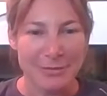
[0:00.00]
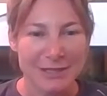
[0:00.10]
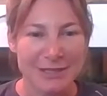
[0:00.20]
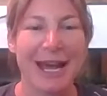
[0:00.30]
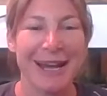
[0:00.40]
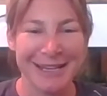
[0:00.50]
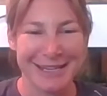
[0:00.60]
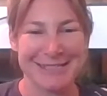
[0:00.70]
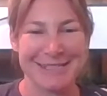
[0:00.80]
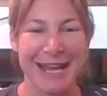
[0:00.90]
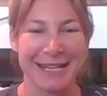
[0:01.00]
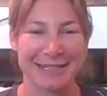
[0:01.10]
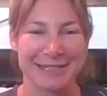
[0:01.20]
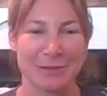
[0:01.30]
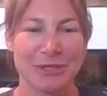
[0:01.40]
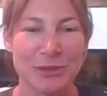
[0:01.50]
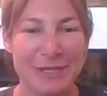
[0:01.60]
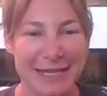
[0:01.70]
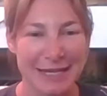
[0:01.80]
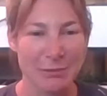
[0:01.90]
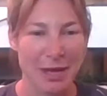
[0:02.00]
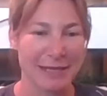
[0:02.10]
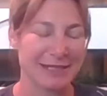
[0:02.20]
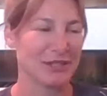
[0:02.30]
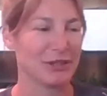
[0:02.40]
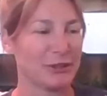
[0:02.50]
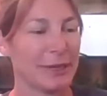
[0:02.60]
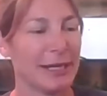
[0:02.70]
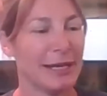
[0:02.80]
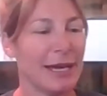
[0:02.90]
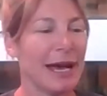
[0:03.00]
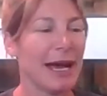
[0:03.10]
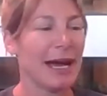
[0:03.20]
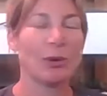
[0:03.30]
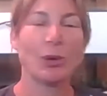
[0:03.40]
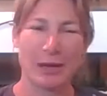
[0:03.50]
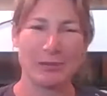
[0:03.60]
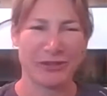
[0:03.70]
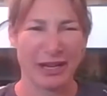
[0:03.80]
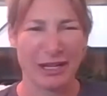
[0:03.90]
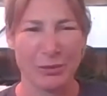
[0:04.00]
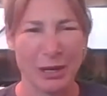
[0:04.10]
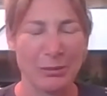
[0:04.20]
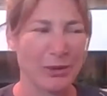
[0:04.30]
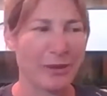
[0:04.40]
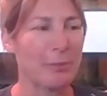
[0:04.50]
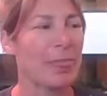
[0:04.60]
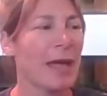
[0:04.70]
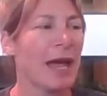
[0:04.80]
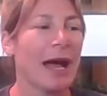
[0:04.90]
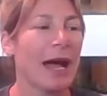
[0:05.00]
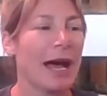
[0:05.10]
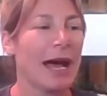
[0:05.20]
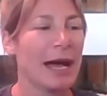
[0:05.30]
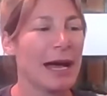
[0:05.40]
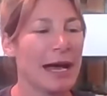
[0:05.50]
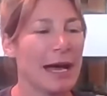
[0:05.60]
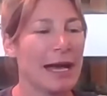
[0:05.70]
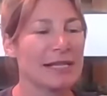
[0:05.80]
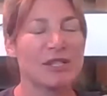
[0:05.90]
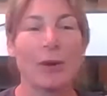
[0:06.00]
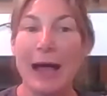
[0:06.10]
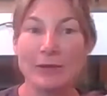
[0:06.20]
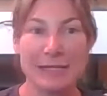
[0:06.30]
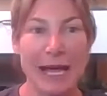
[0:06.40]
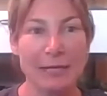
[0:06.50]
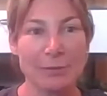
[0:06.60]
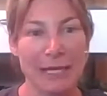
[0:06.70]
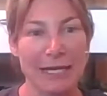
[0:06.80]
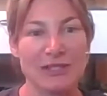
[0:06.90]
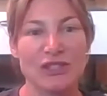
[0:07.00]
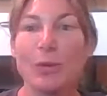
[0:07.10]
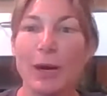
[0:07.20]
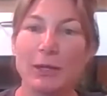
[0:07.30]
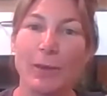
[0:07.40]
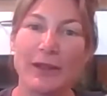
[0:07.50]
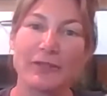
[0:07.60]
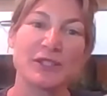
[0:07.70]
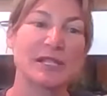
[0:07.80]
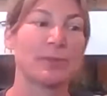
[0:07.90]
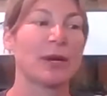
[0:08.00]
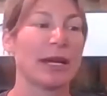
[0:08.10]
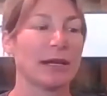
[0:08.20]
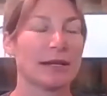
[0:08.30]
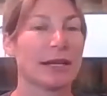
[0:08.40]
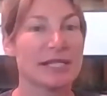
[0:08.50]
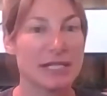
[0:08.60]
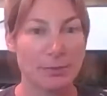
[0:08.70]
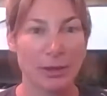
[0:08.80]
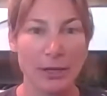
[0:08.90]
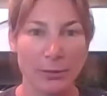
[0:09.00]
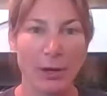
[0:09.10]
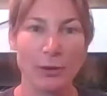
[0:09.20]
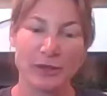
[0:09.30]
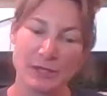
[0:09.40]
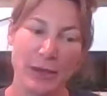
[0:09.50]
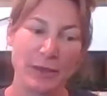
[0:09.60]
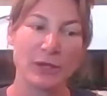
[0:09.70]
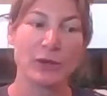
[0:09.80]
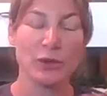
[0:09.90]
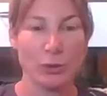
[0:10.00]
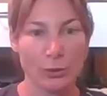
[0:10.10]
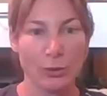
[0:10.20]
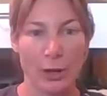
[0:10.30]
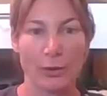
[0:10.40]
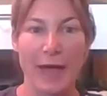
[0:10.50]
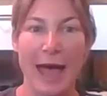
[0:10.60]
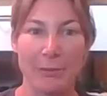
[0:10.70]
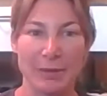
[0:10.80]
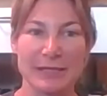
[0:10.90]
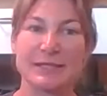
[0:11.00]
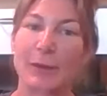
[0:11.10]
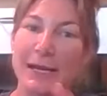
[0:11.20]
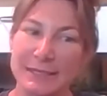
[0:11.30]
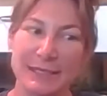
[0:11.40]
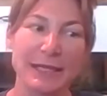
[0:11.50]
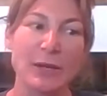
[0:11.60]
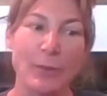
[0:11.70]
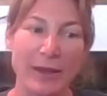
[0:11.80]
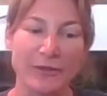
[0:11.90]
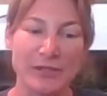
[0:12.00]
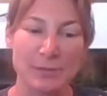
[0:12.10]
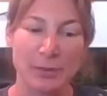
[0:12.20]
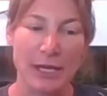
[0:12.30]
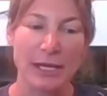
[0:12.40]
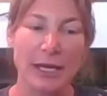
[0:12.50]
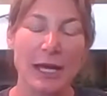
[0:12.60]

Yeah, exactly. Someone's always taking mine too. Or I'm forgetting where I put them. So outside plants, you want to wait for spring because spring growth is when the new growth happens. So ideally wait for spring.